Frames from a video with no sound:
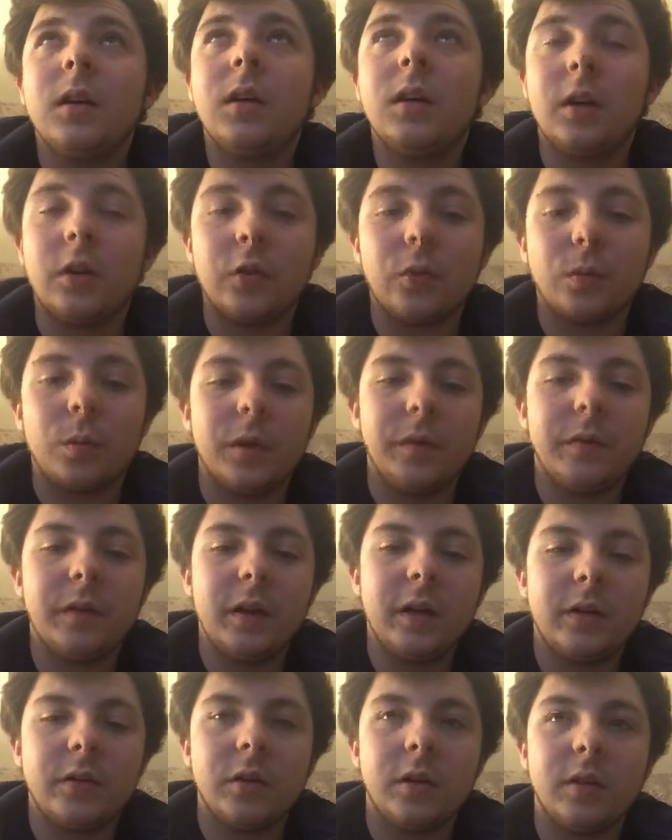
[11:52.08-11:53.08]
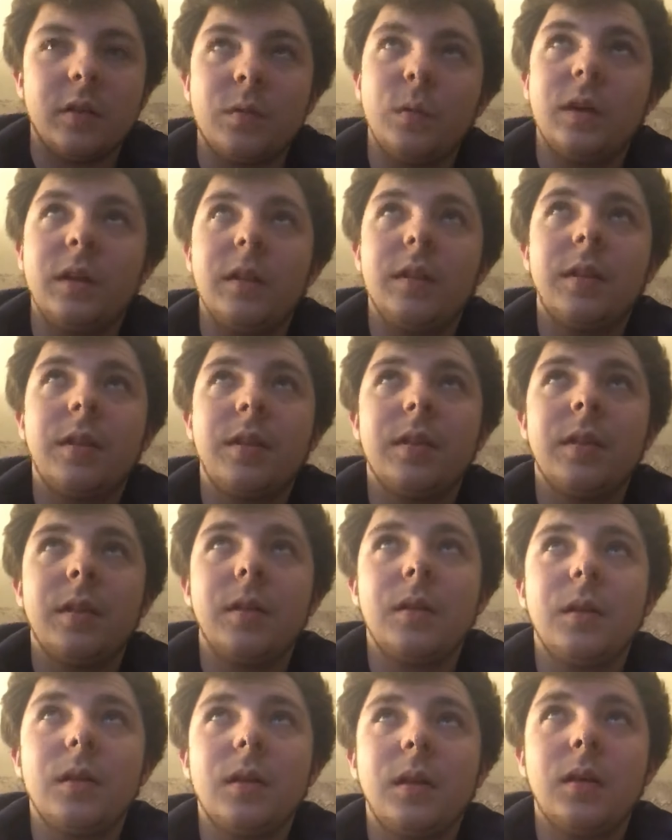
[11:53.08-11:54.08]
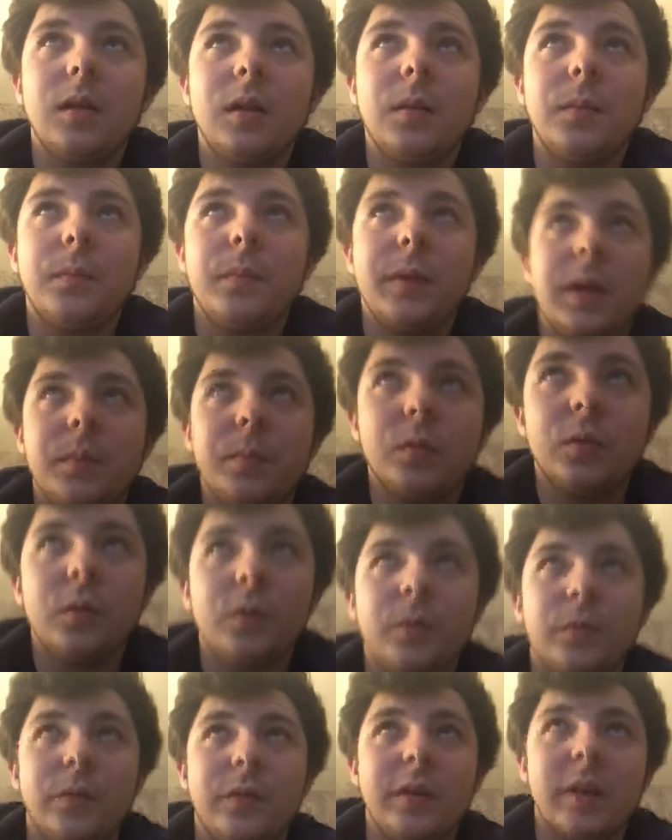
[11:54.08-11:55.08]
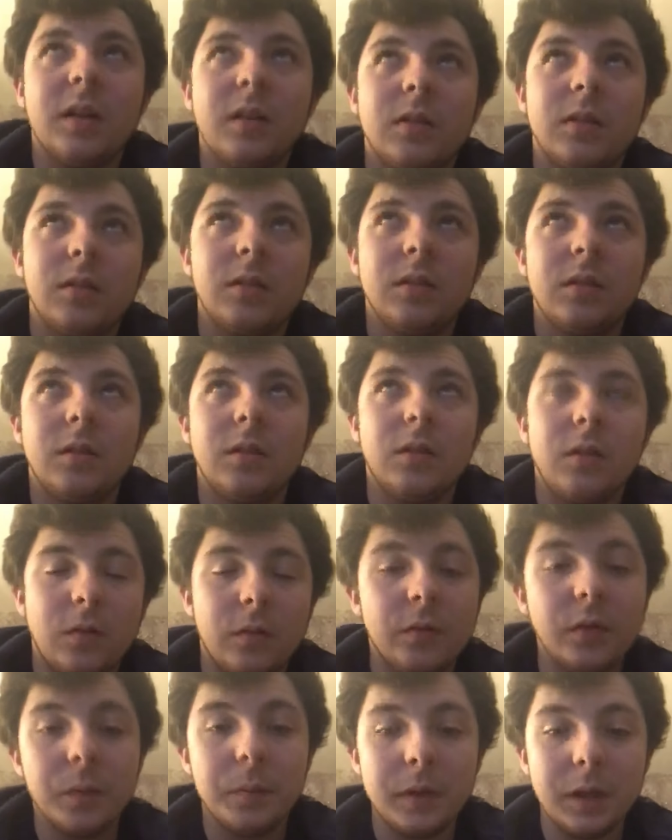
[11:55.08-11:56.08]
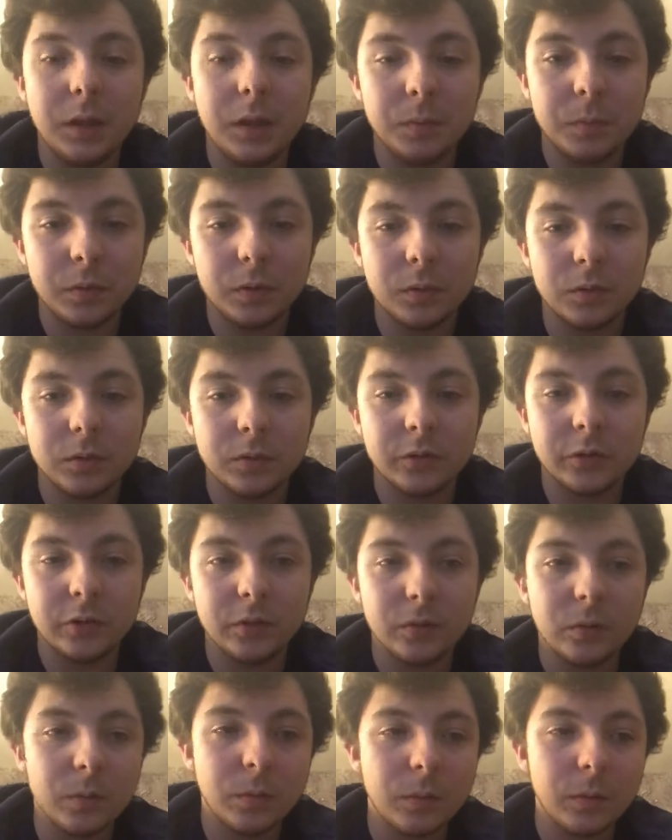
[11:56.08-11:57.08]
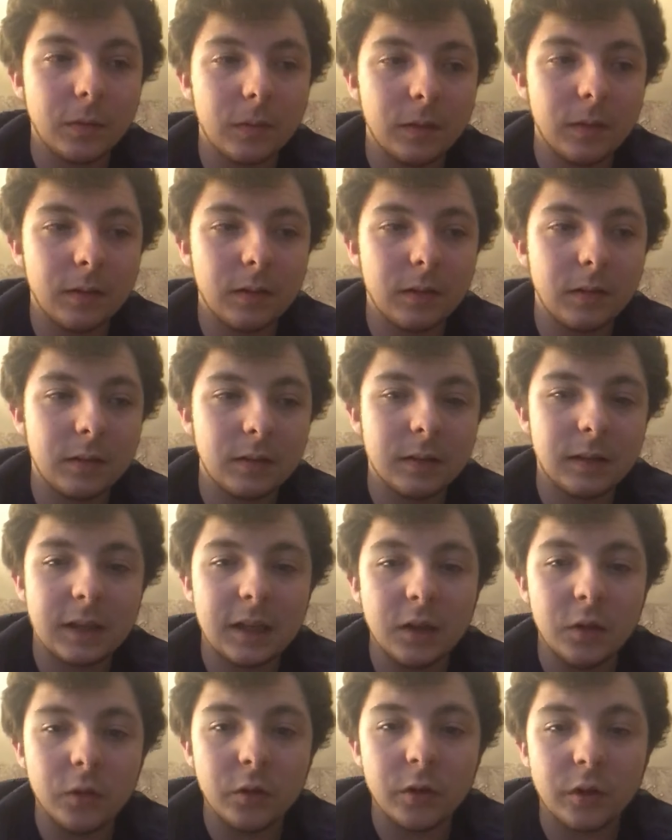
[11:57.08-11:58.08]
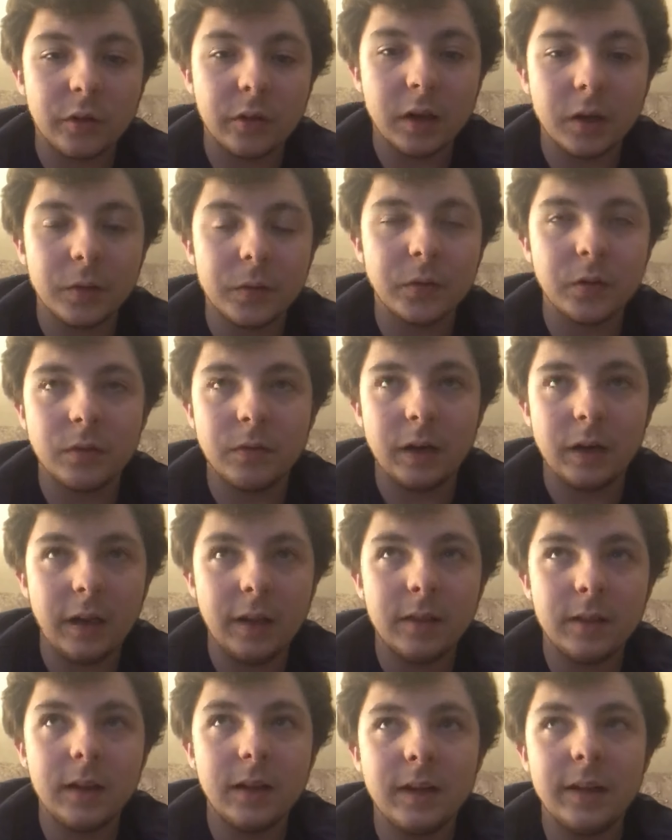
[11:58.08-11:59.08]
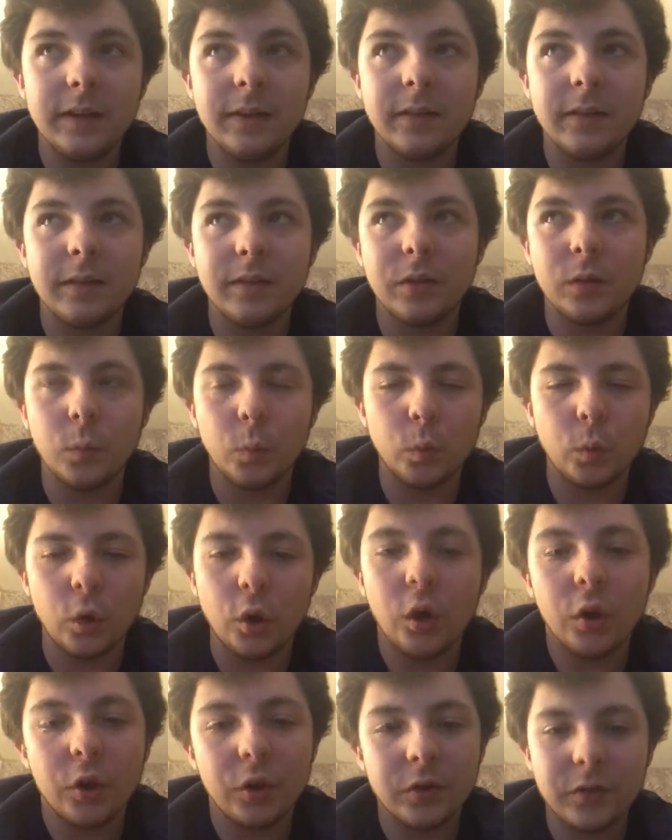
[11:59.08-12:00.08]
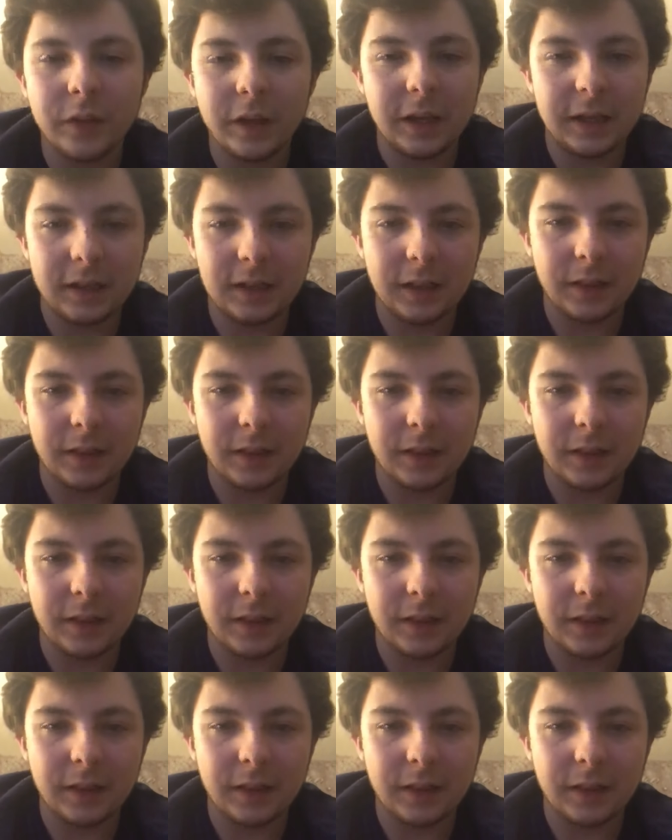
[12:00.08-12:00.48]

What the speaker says: I just want to finish off with people who tell other people to kill themselves or anything is the worst thing